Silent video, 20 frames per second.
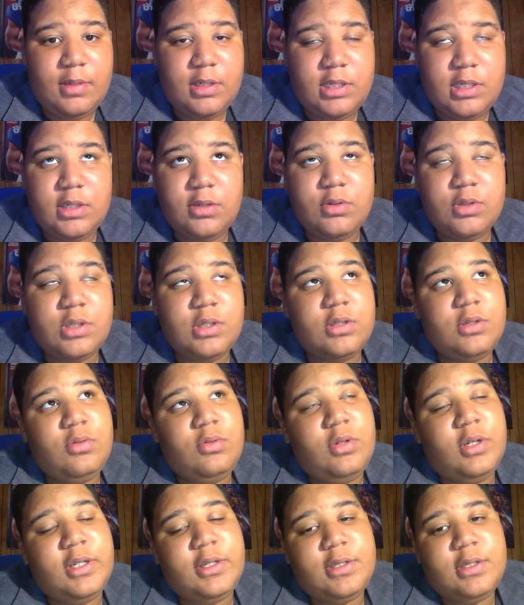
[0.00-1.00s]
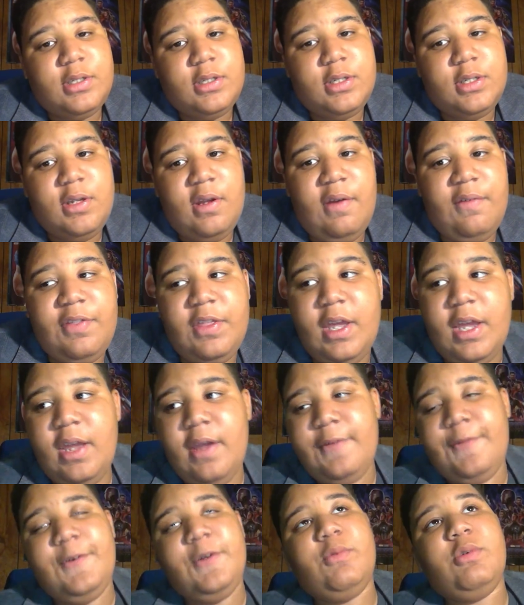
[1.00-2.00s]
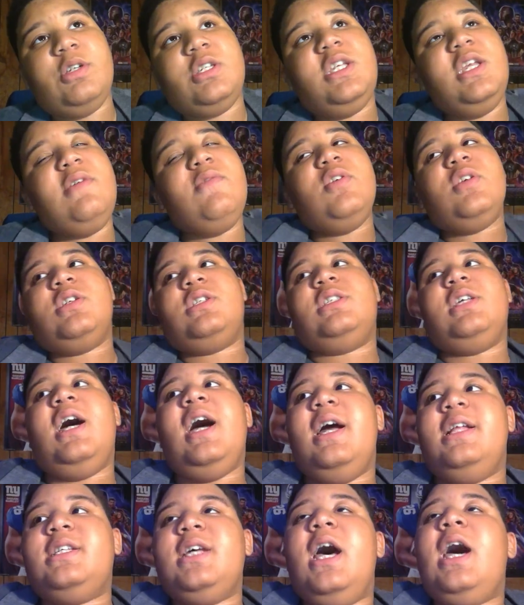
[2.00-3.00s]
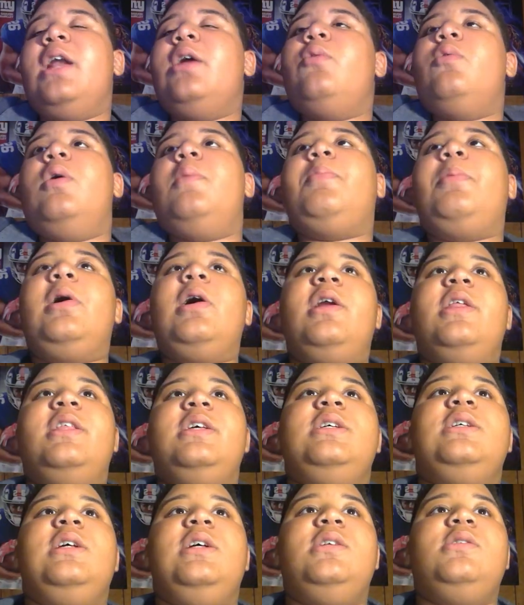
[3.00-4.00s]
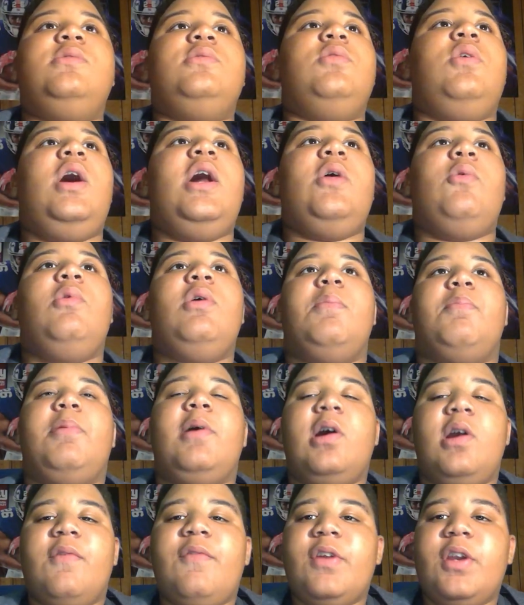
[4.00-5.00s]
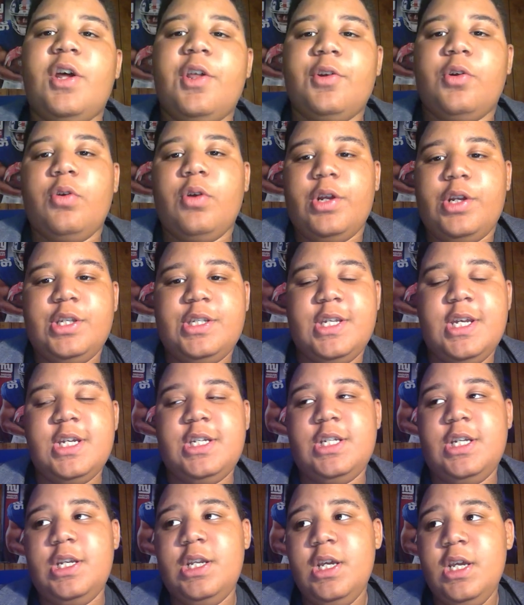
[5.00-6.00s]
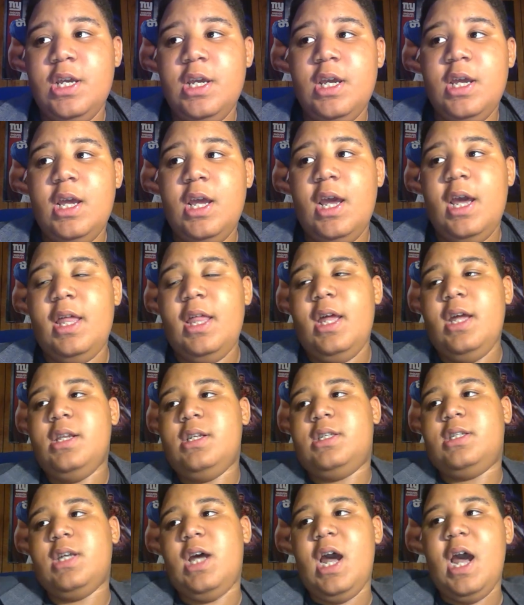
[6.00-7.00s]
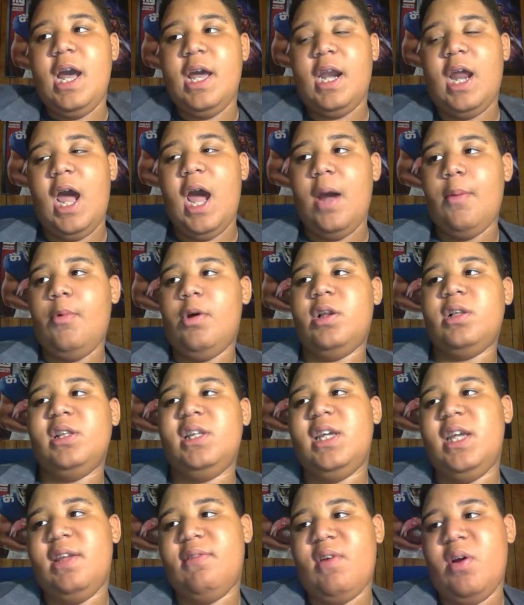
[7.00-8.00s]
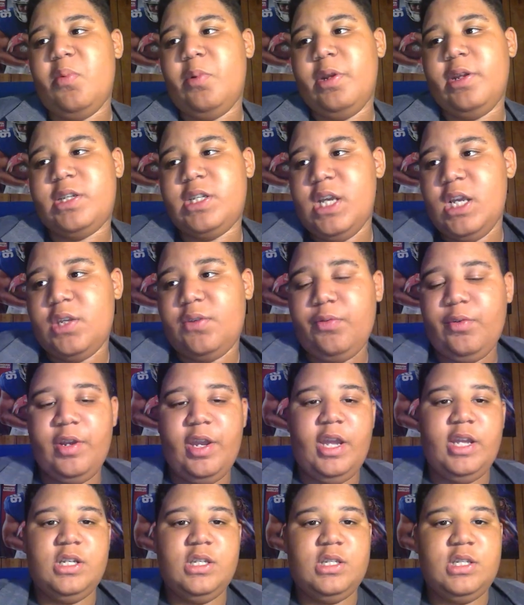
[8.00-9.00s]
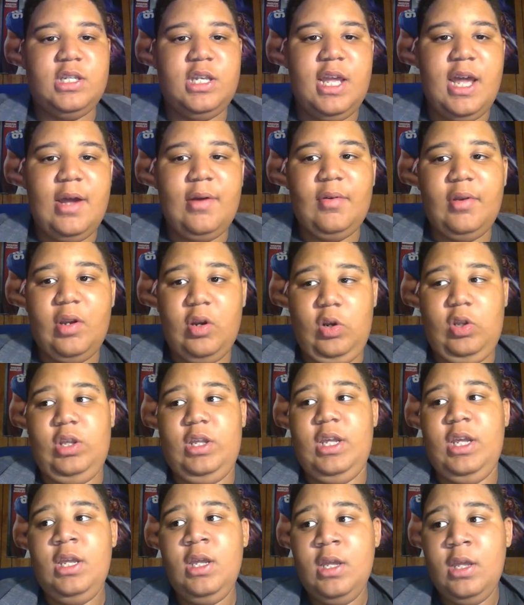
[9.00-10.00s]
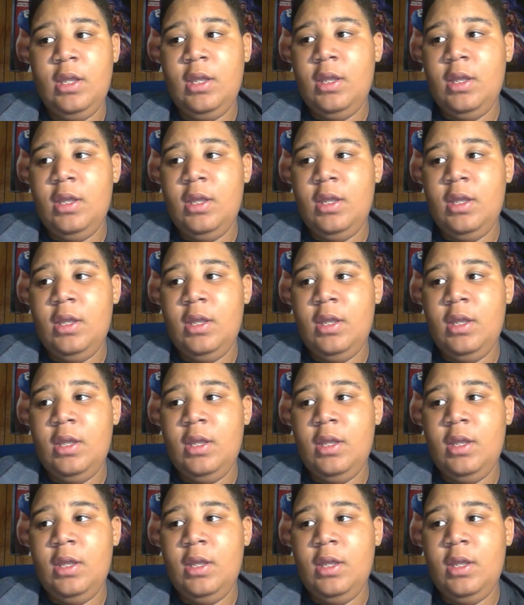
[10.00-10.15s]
me see who else. If a receiver decides, I don't want part of this, I don't want part of another organization, and they decide, I'm going to leave, I want to test free agency out early,